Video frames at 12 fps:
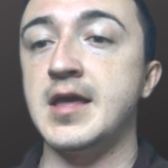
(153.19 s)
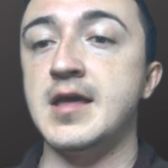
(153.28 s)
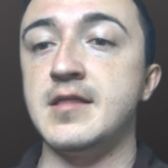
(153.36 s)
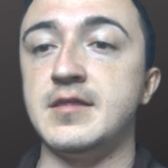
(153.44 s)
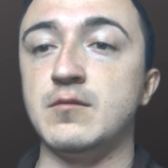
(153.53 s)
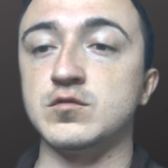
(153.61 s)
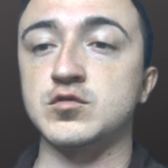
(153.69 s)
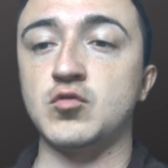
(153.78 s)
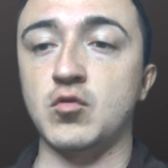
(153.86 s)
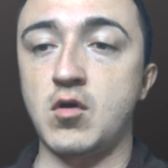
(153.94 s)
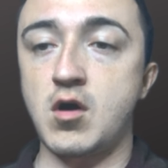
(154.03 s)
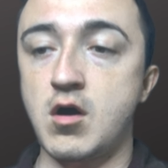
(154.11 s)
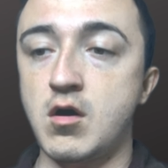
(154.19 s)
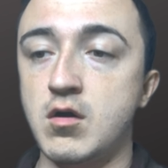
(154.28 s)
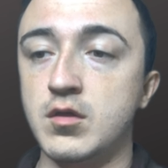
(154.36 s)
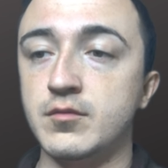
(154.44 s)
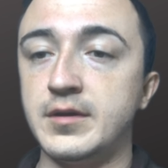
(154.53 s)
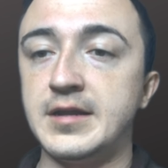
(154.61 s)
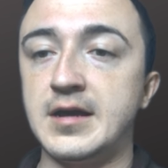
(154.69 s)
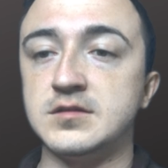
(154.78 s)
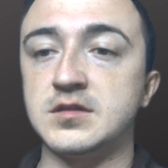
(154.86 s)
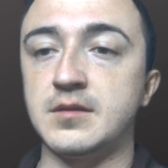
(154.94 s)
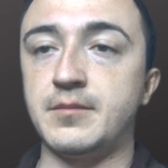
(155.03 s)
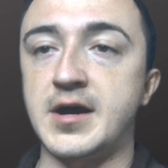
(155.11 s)
Then we'll scroll all the way down
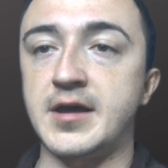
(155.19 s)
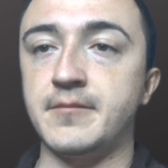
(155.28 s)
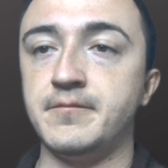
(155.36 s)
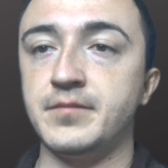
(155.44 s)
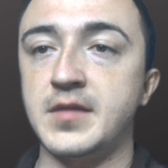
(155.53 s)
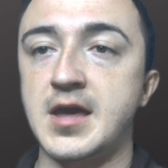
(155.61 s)
to the bottom